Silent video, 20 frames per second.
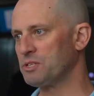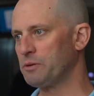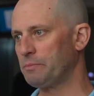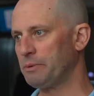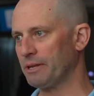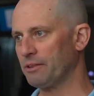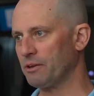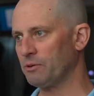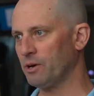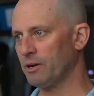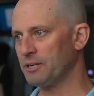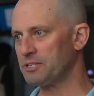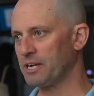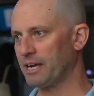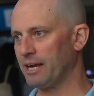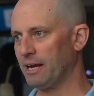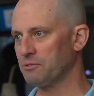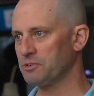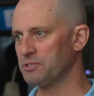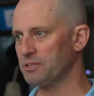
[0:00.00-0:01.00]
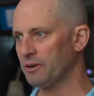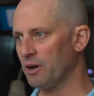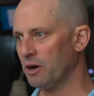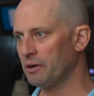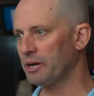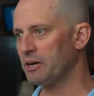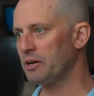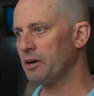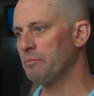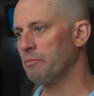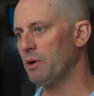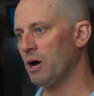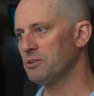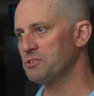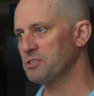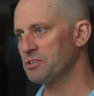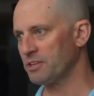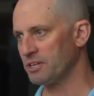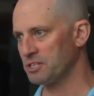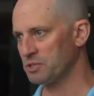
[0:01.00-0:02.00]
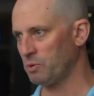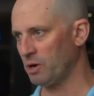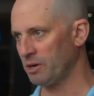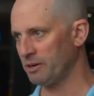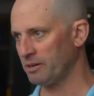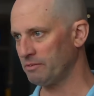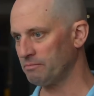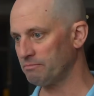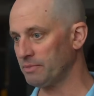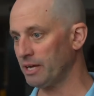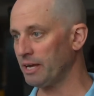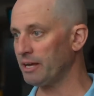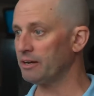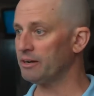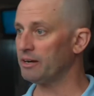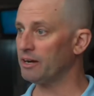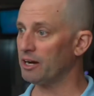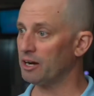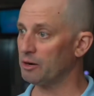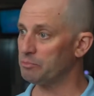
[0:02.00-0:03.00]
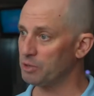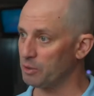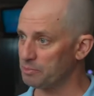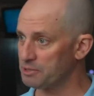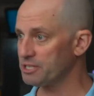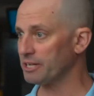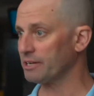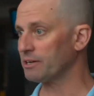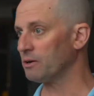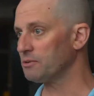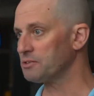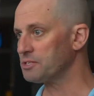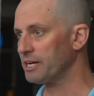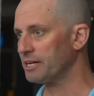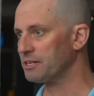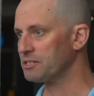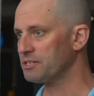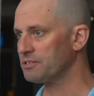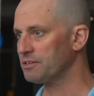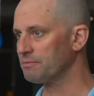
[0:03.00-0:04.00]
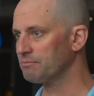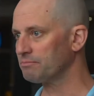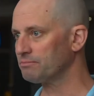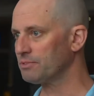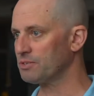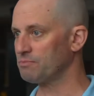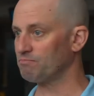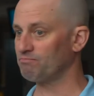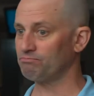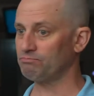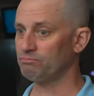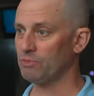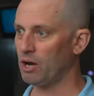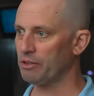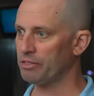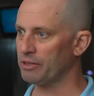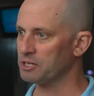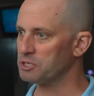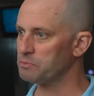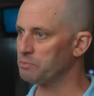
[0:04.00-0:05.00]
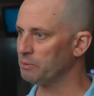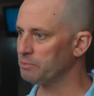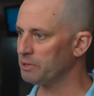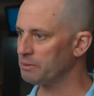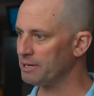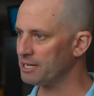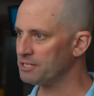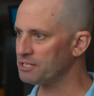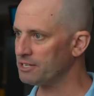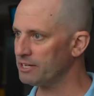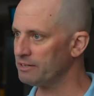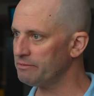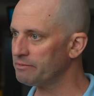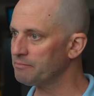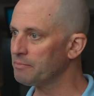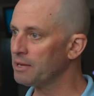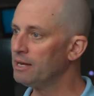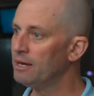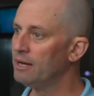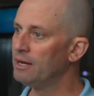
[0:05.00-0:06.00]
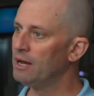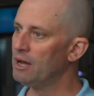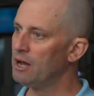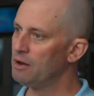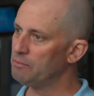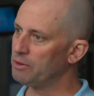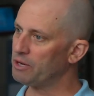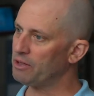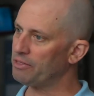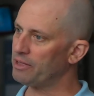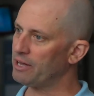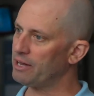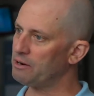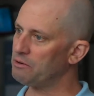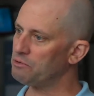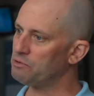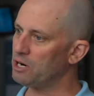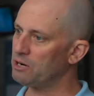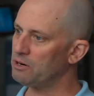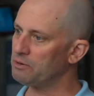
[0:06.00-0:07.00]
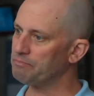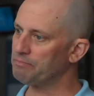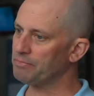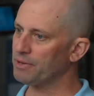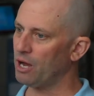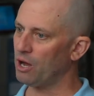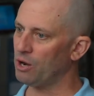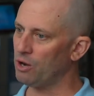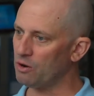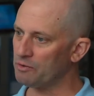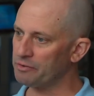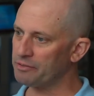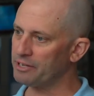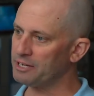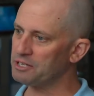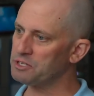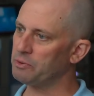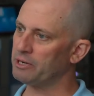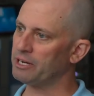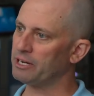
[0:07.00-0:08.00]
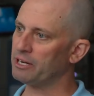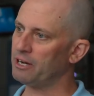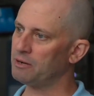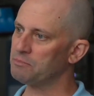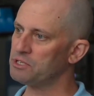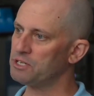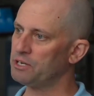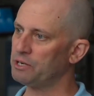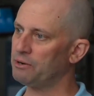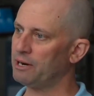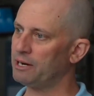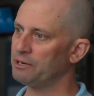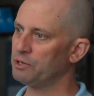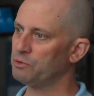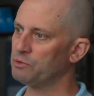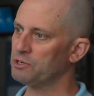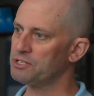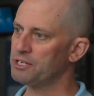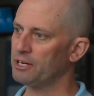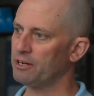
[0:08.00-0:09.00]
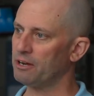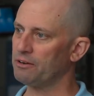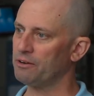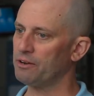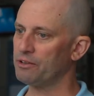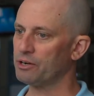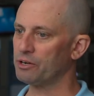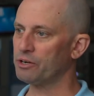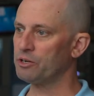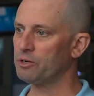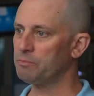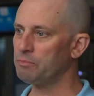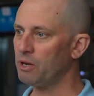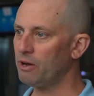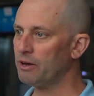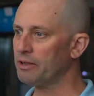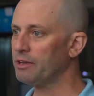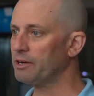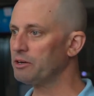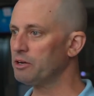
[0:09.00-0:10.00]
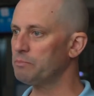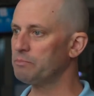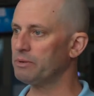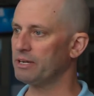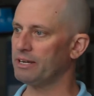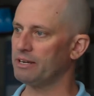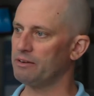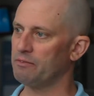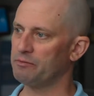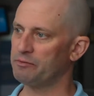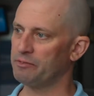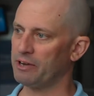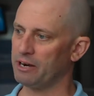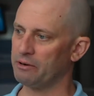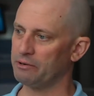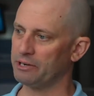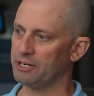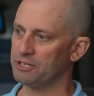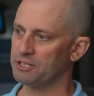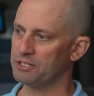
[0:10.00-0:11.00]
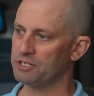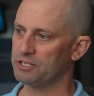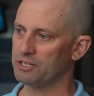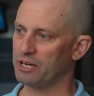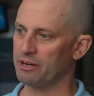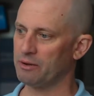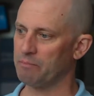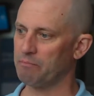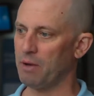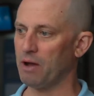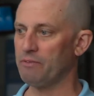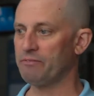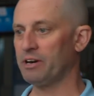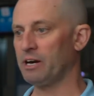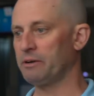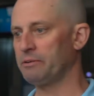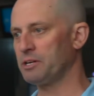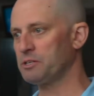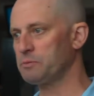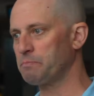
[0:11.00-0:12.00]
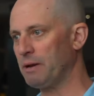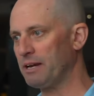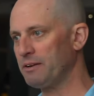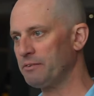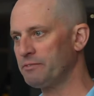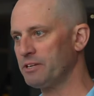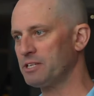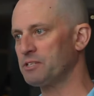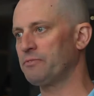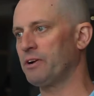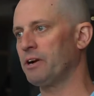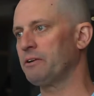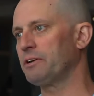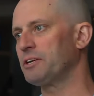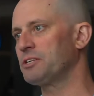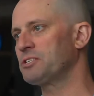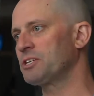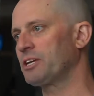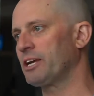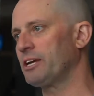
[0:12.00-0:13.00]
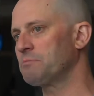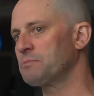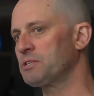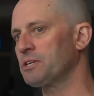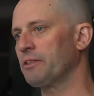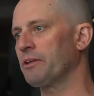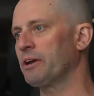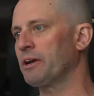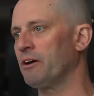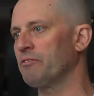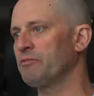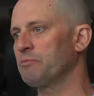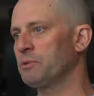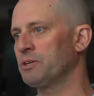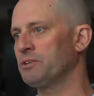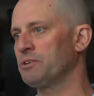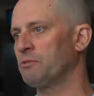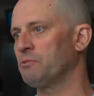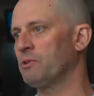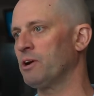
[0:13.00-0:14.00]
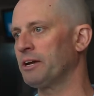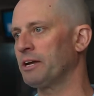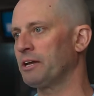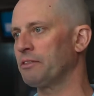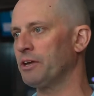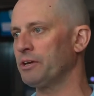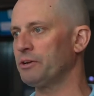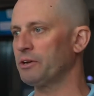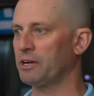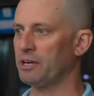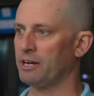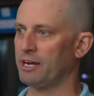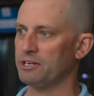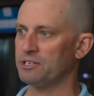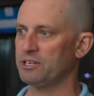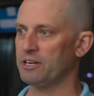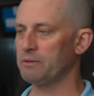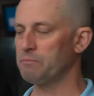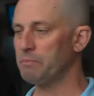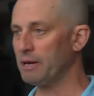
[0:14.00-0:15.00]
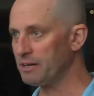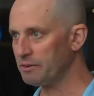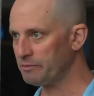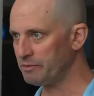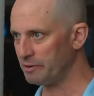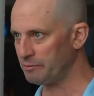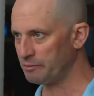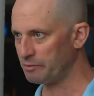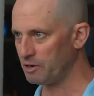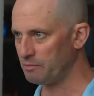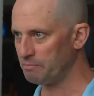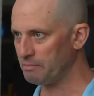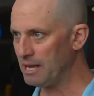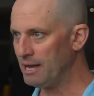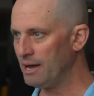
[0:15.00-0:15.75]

to pick the right accountant. I'm going to answer this one in a property context. I think it's probably best, Steve. But there are a lot of things when it comes to your annual return that could apply. There could be various benefits, various schemes that the government are running that you could actually benefit from.